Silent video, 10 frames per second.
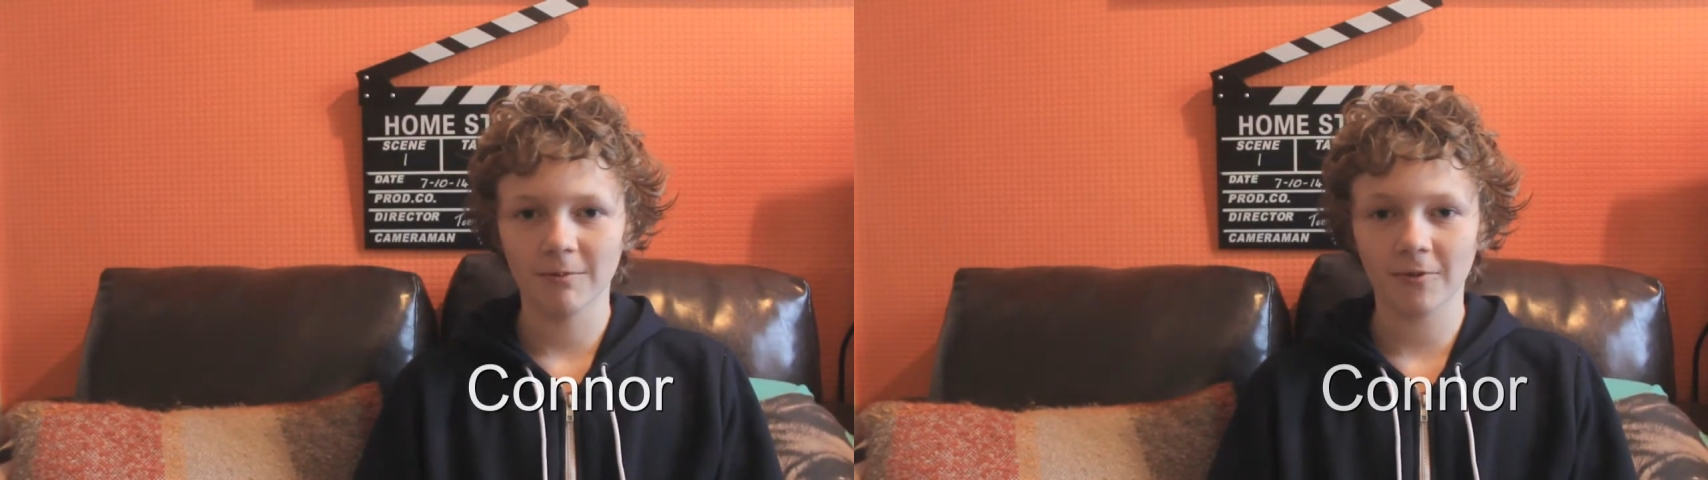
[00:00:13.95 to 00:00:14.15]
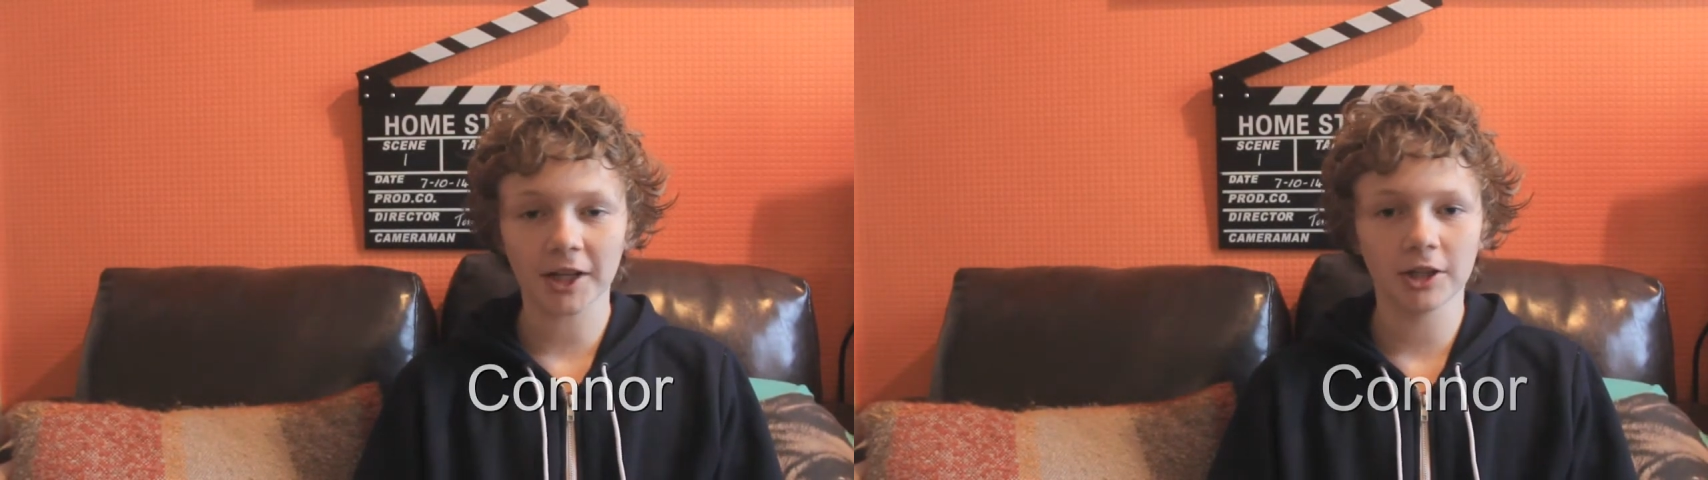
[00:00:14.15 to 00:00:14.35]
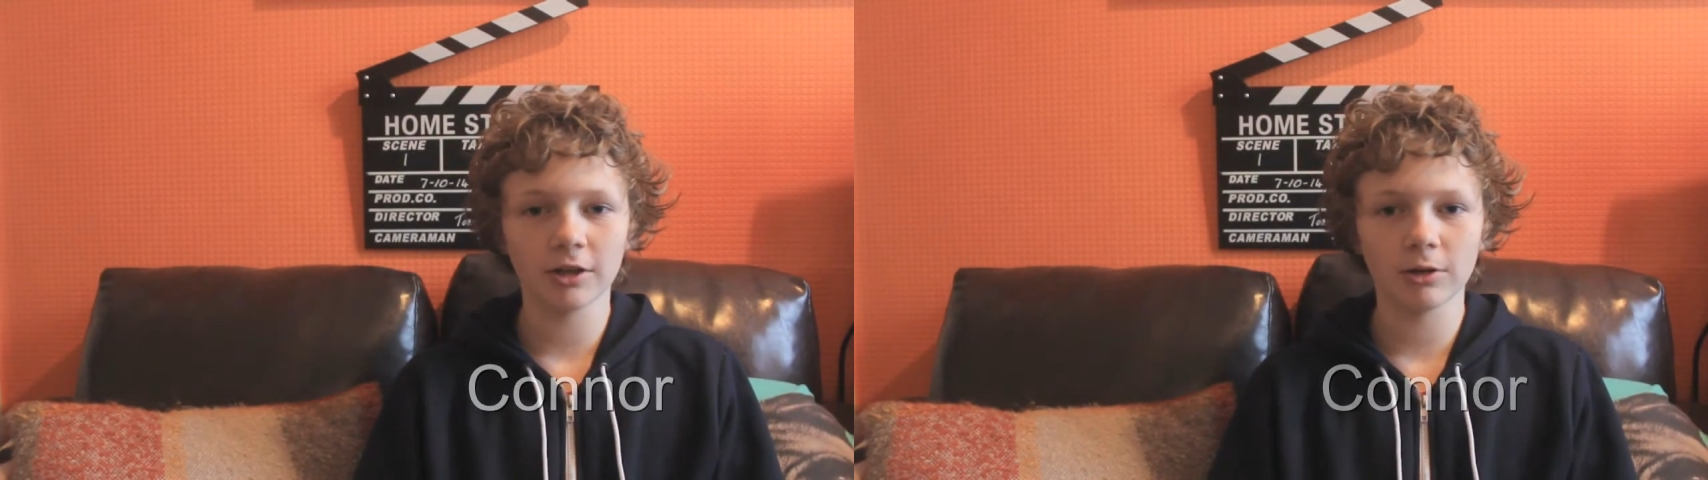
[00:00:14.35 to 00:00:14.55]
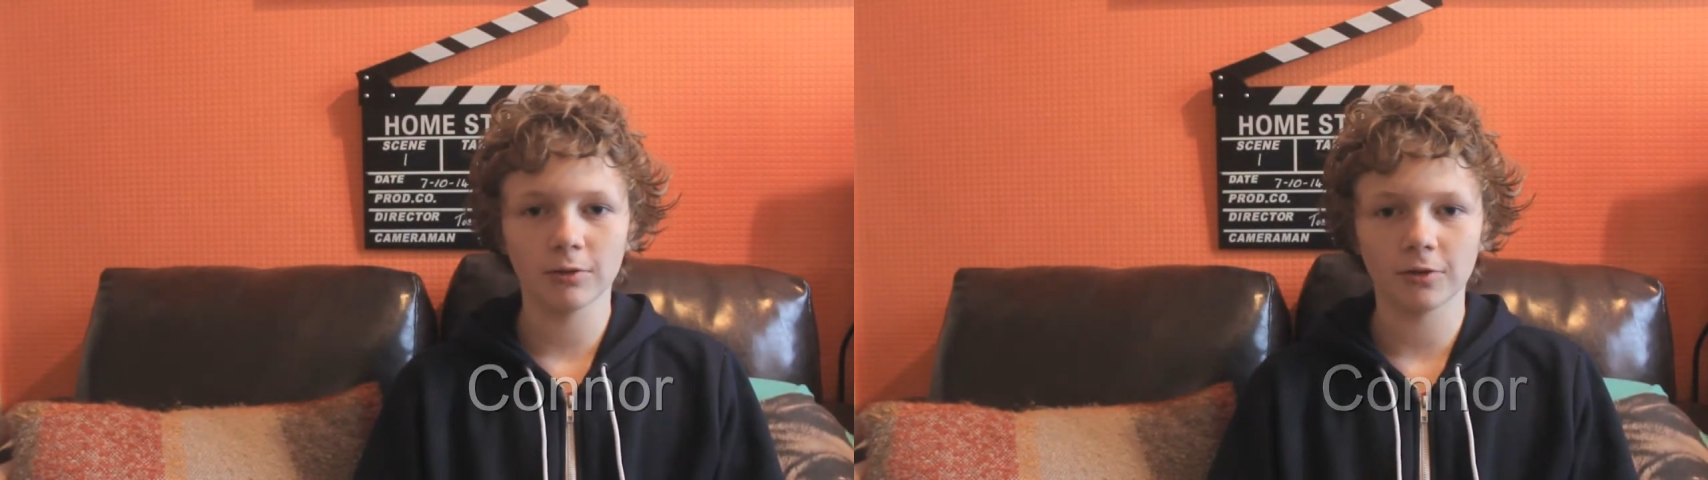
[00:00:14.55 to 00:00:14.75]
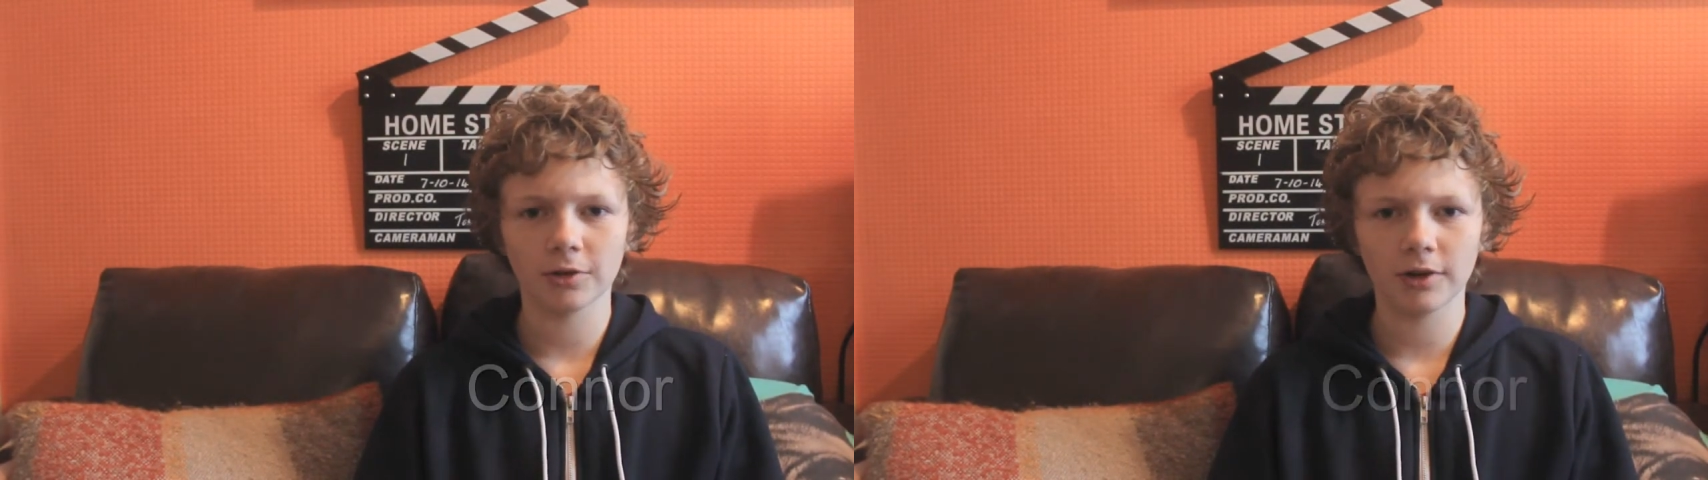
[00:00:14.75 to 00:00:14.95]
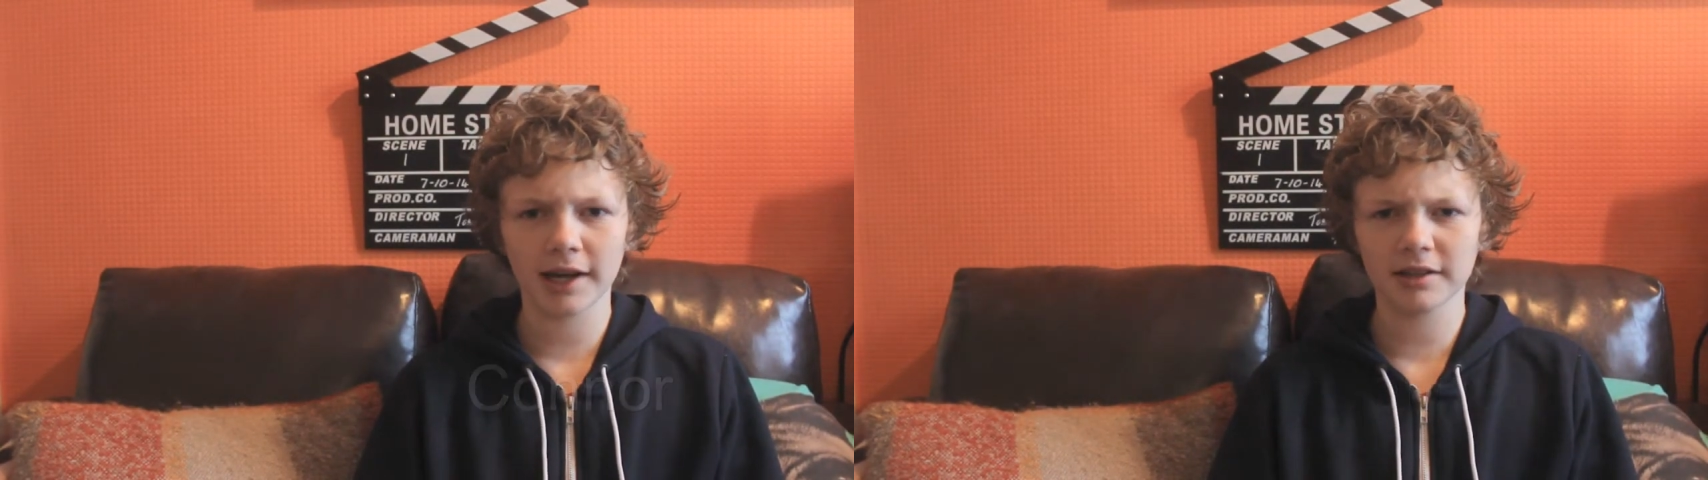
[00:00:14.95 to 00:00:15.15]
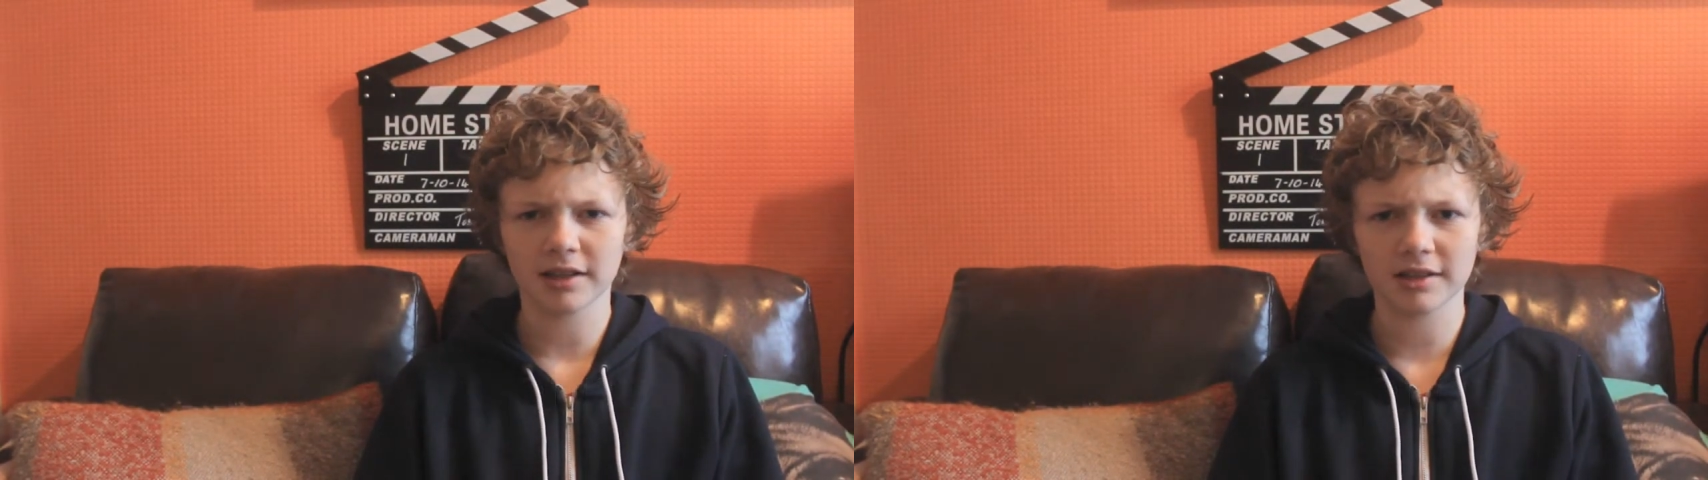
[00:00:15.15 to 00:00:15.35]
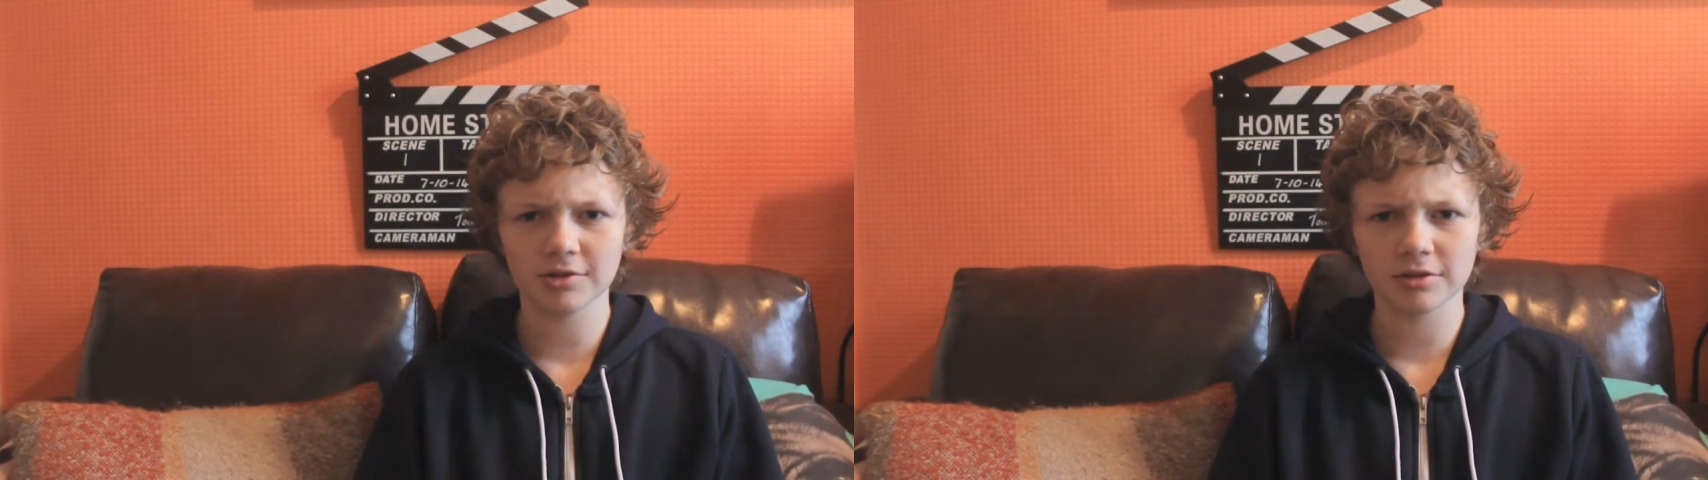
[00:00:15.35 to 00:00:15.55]
Thank you for
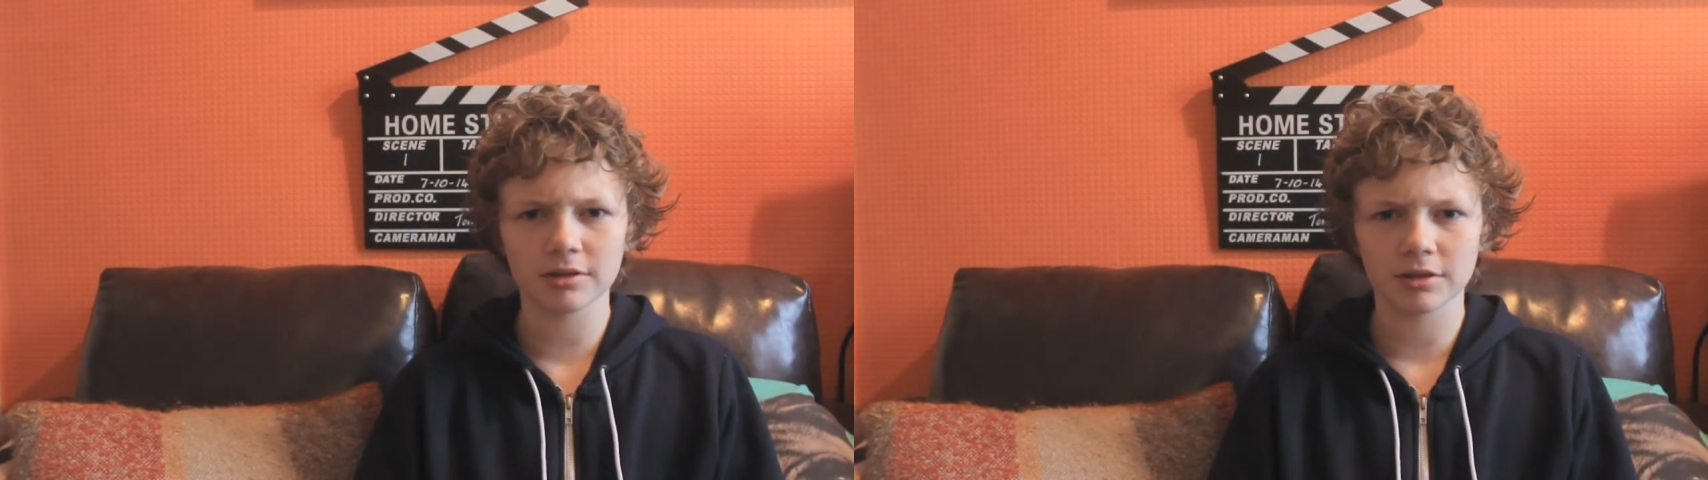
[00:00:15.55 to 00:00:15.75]
800